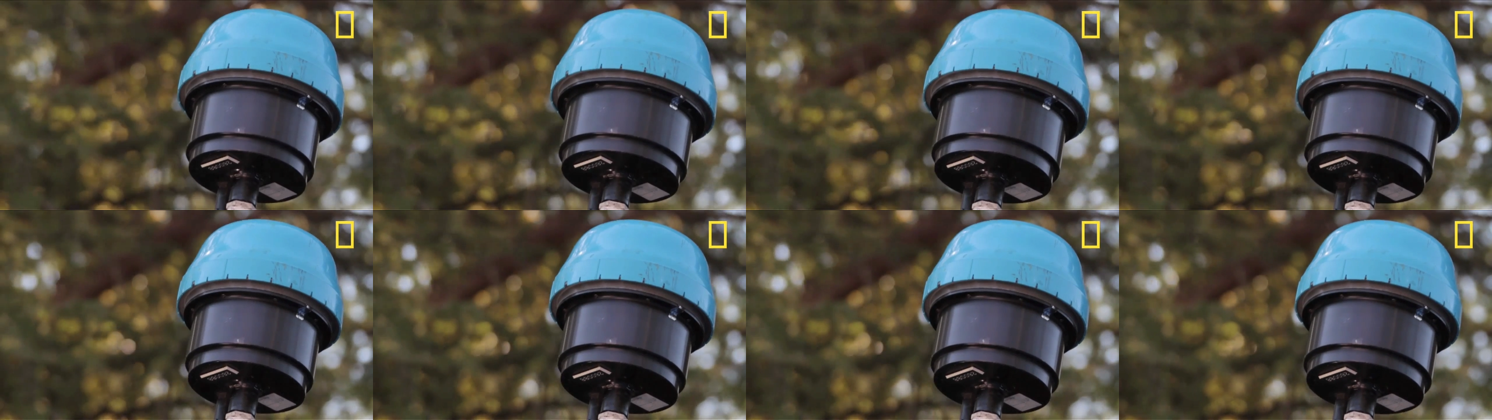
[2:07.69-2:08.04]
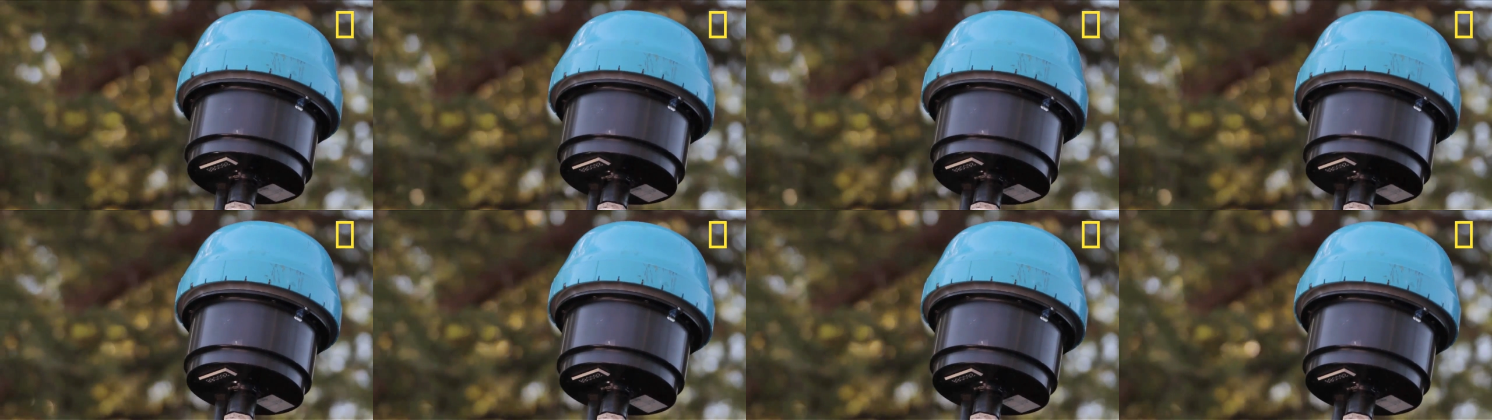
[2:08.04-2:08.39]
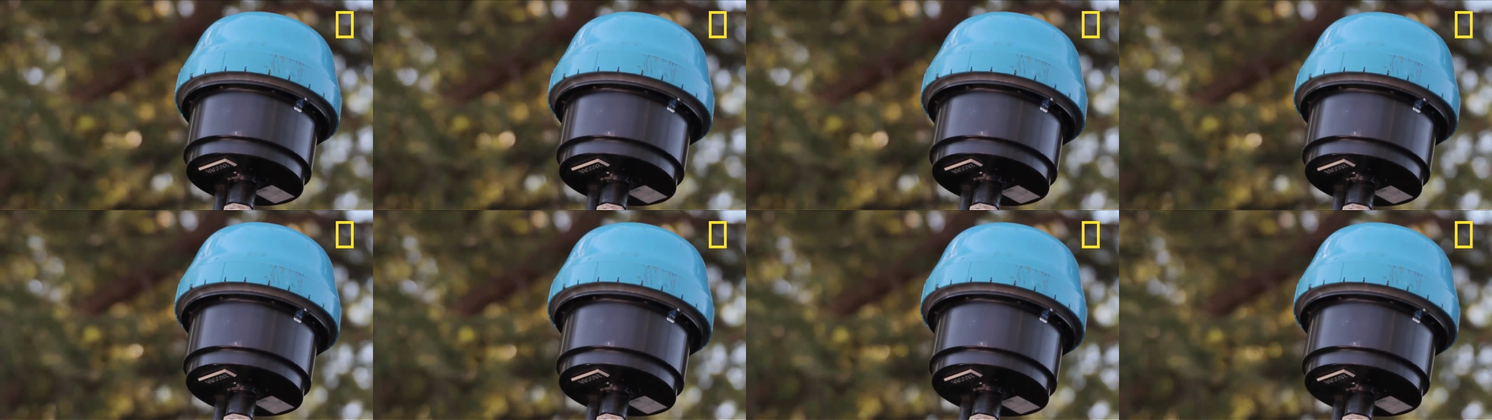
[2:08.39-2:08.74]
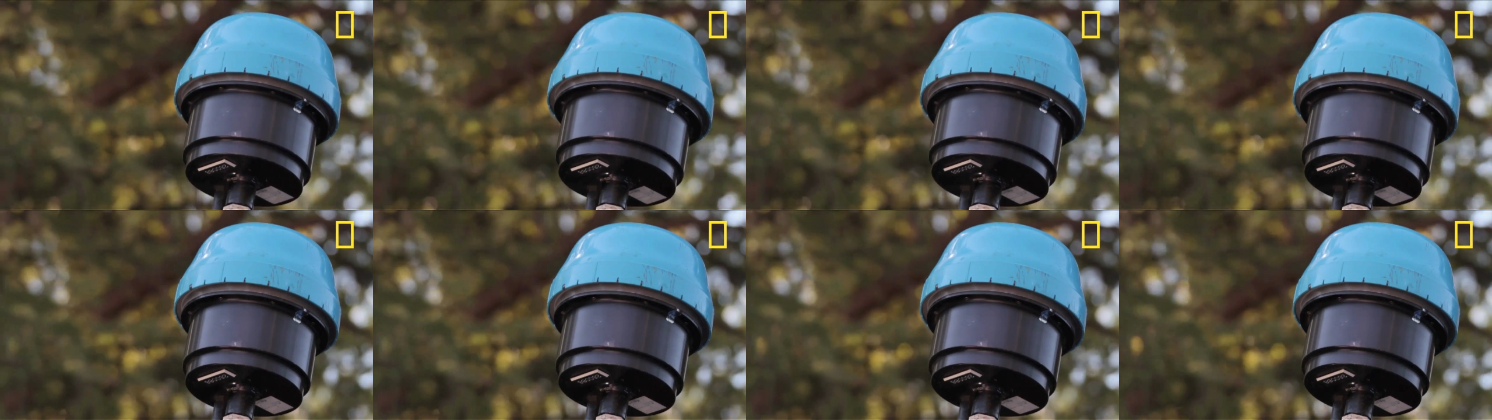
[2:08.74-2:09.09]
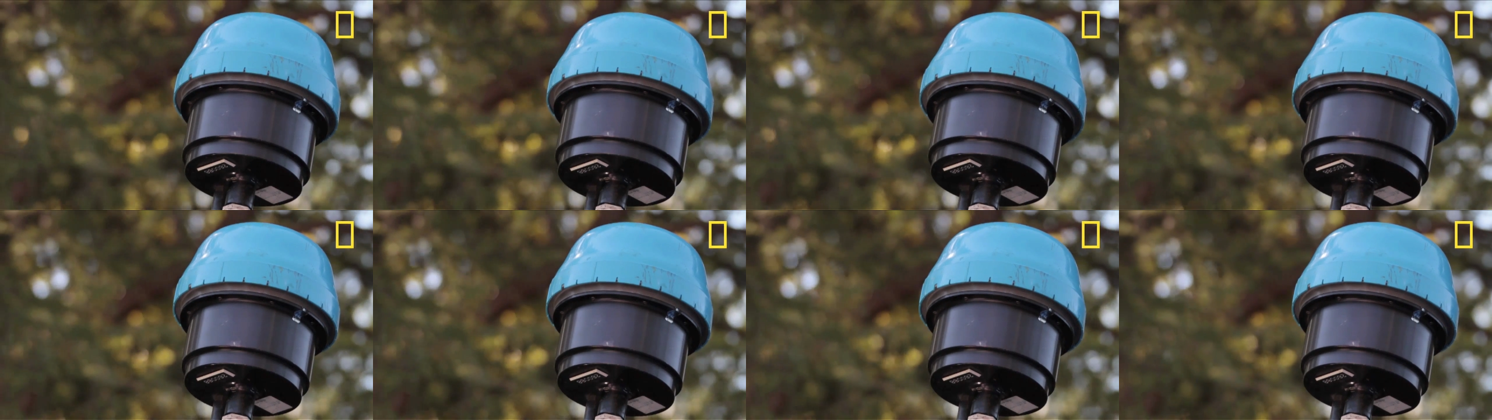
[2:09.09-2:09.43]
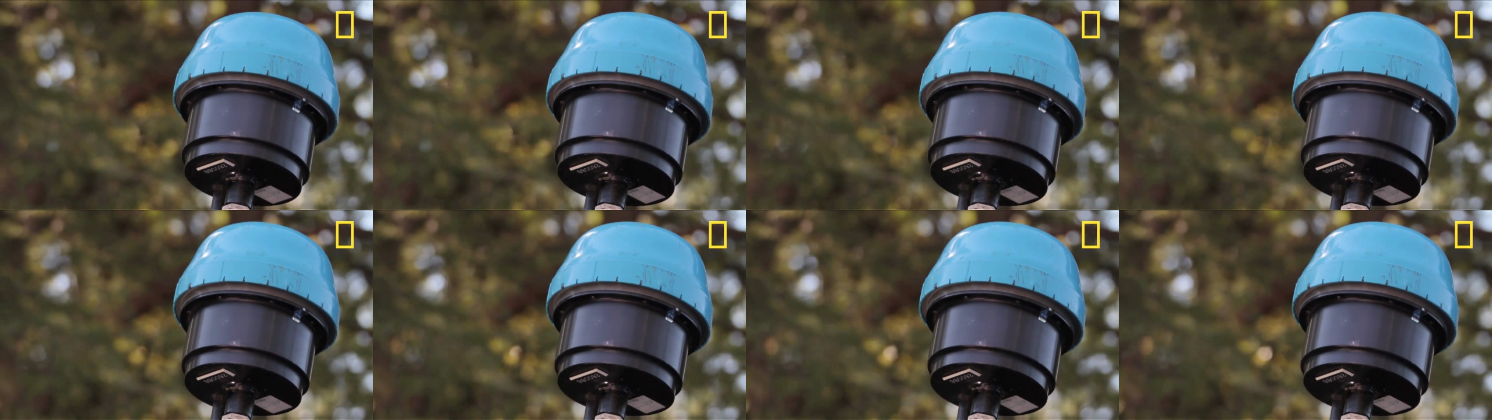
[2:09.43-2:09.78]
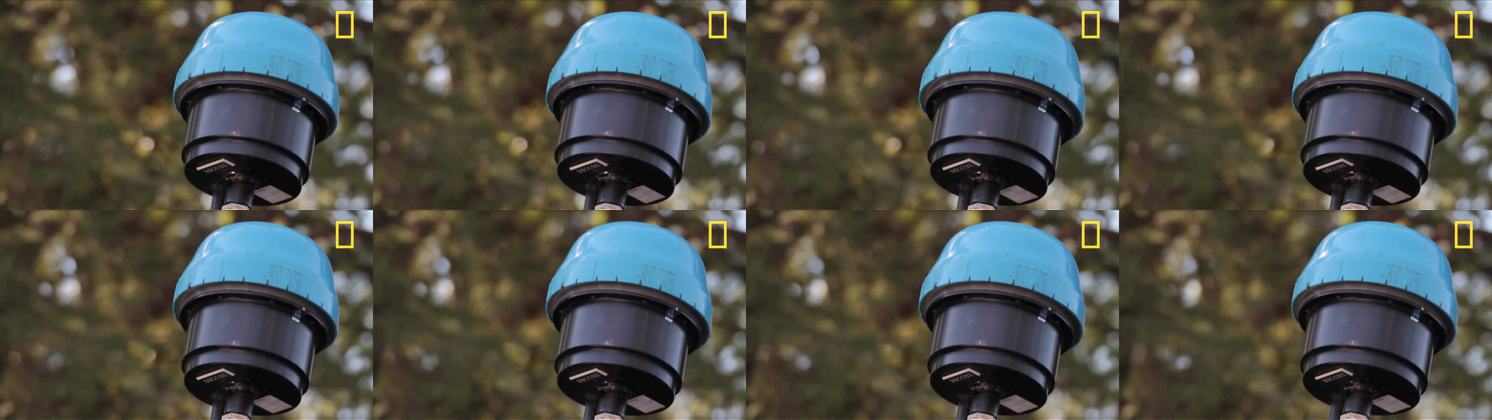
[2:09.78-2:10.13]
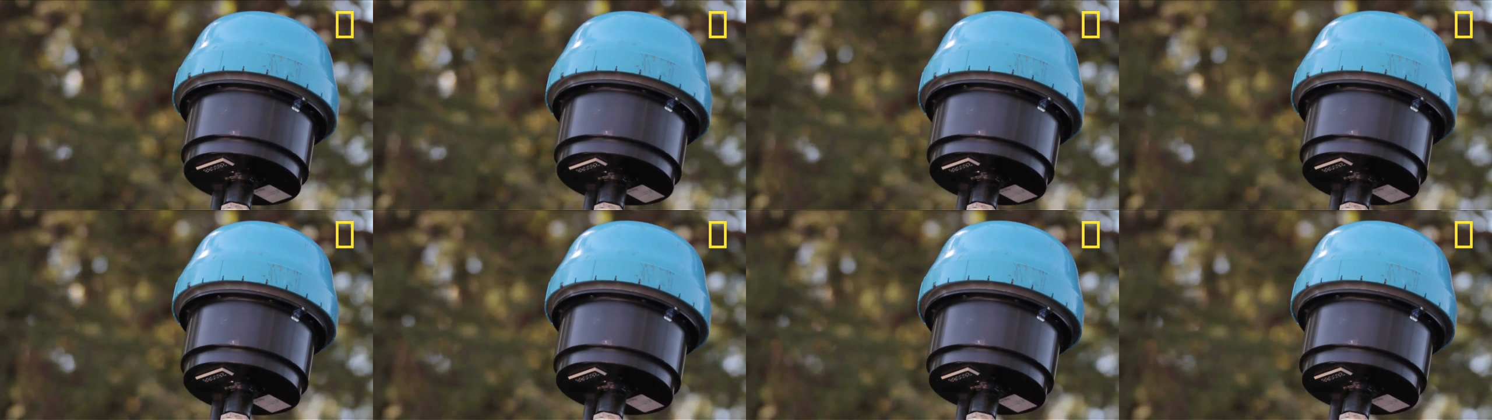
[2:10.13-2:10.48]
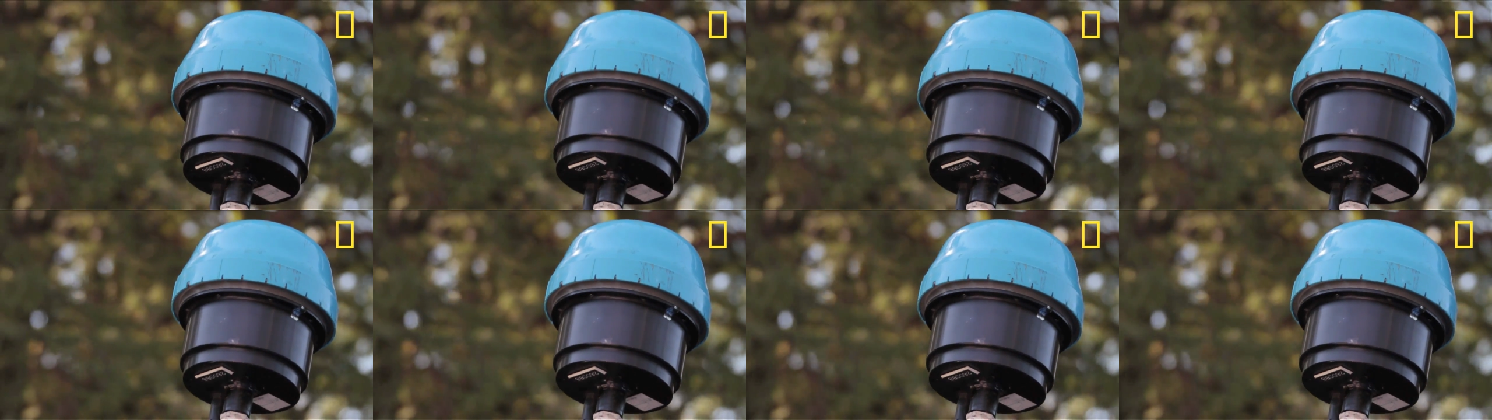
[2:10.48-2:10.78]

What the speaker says: No face is visible, so there are no lips to read.